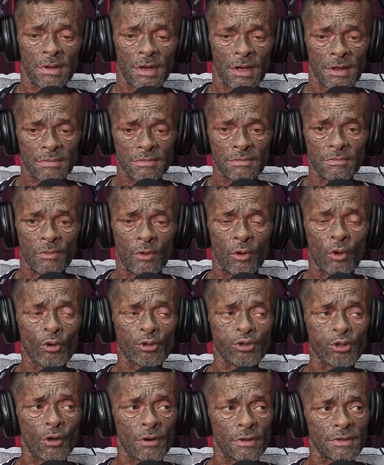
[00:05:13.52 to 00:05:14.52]
had more
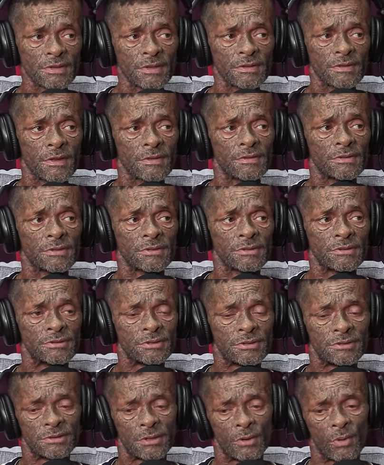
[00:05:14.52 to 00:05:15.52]
authority
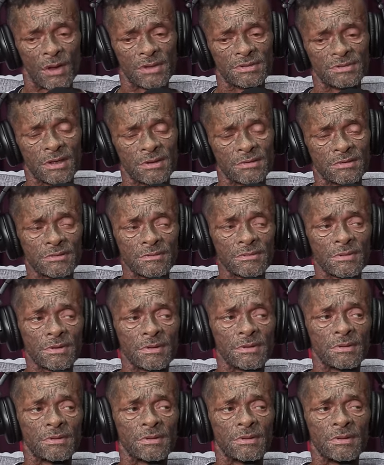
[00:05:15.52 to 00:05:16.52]
than the ones
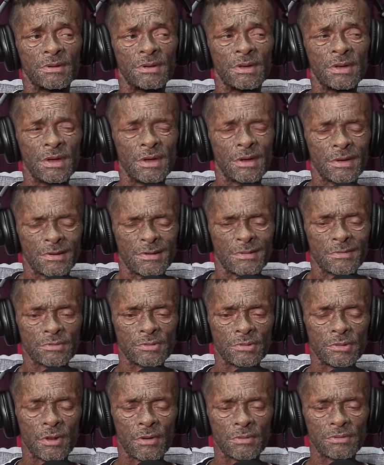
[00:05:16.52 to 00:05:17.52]
that,
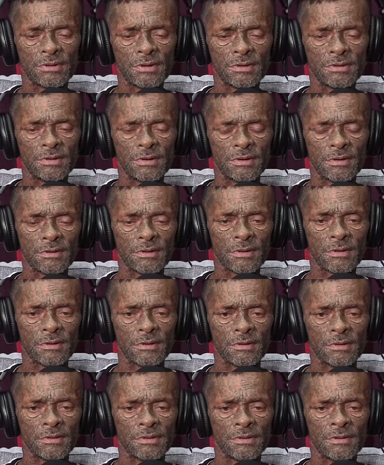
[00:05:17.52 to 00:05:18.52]
you know,
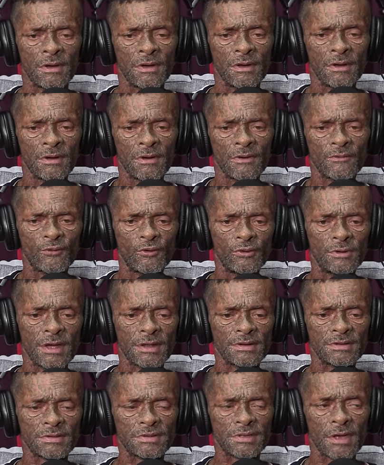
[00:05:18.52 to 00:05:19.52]
didn't fully
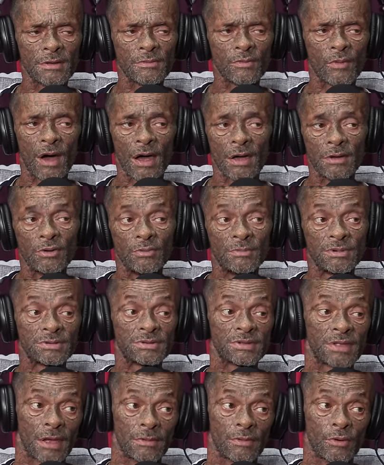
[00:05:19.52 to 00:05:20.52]
understand why you
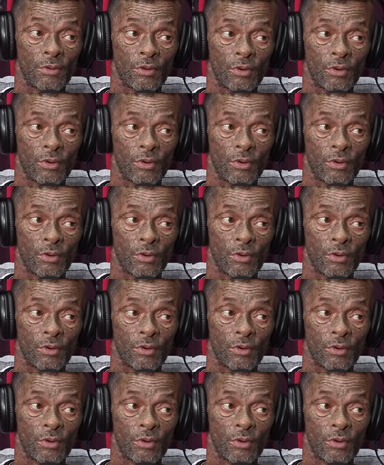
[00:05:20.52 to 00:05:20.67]
must stab a